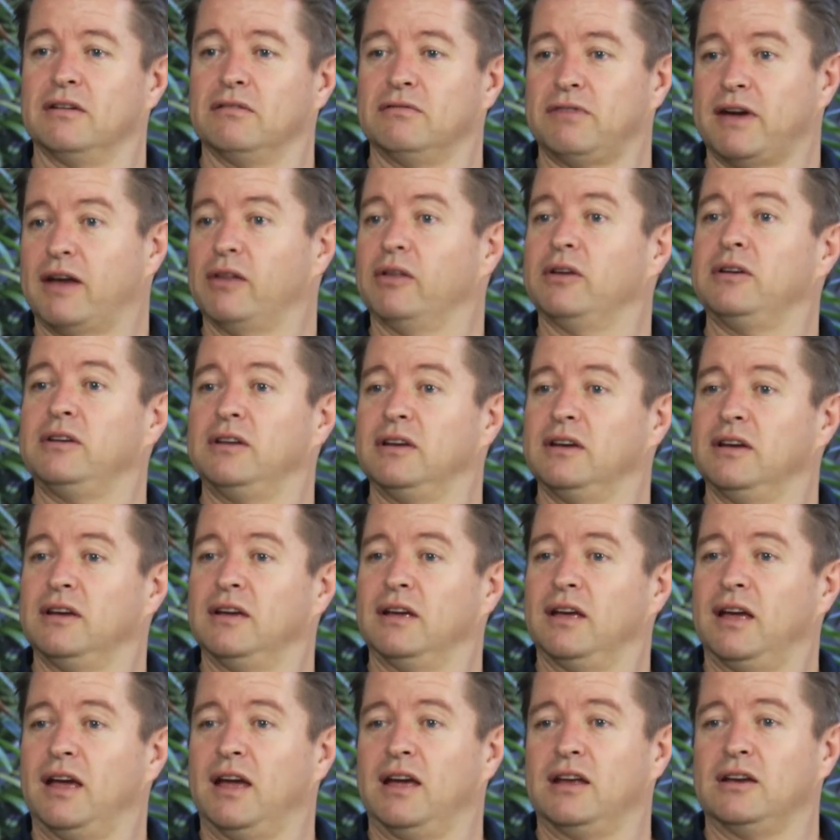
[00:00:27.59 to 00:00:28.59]
valid
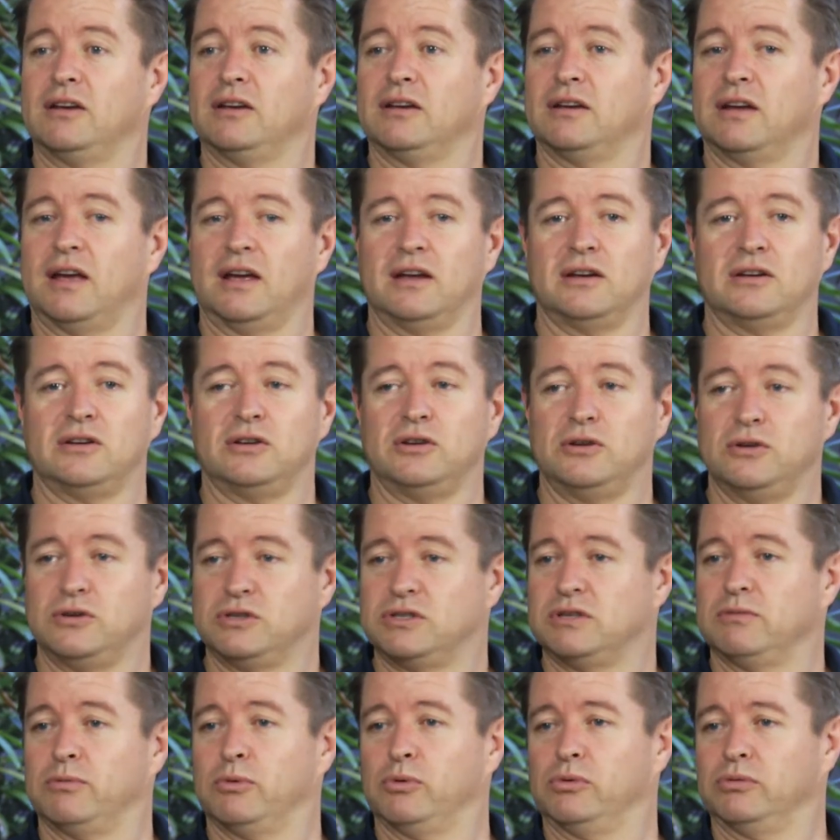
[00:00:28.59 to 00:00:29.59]
and
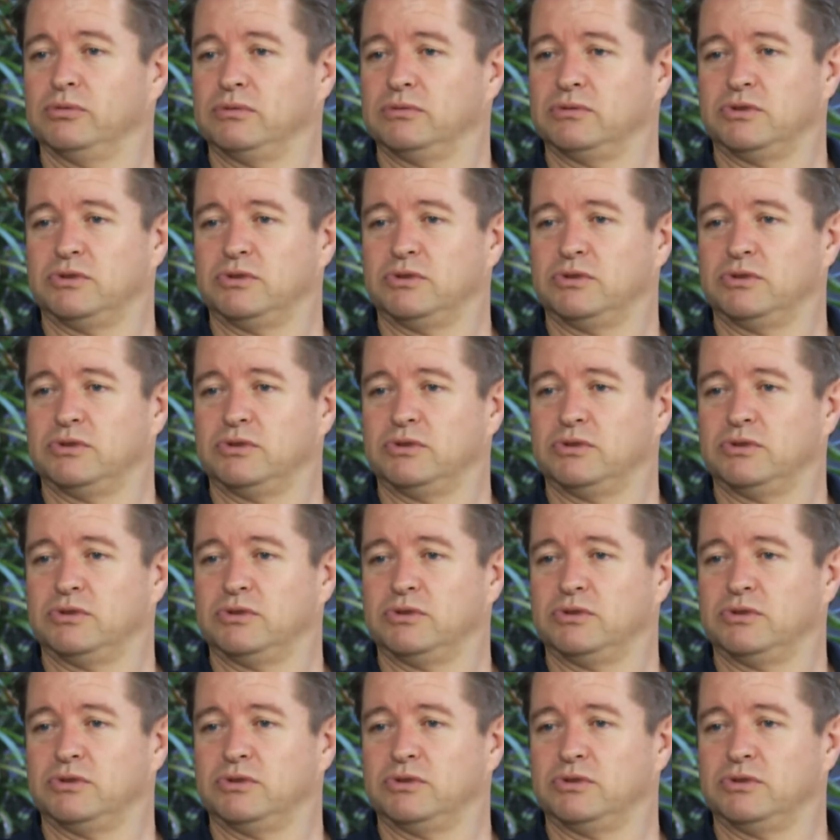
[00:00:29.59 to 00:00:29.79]
usable